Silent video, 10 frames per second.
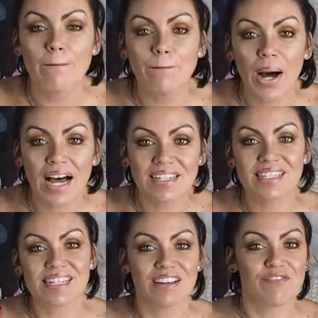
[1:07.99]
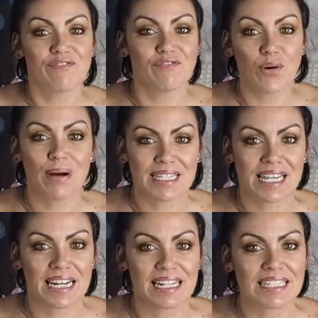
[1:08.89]
but for my
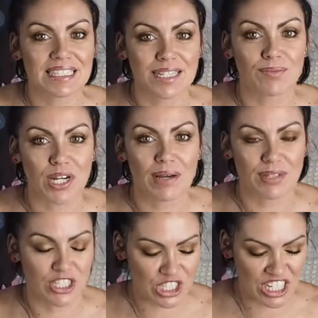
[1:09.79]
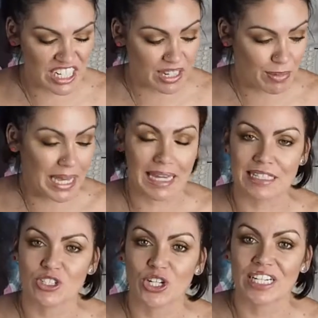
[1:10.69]
sanity, sometimes I just need to get my
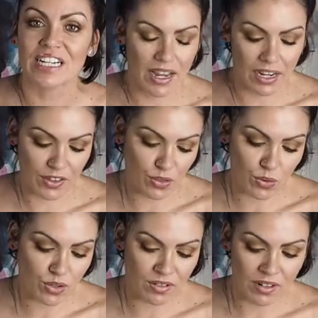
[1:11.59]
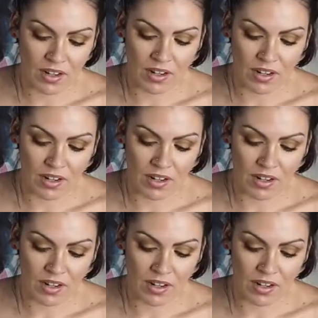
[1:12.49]
hands dirty. And I thought,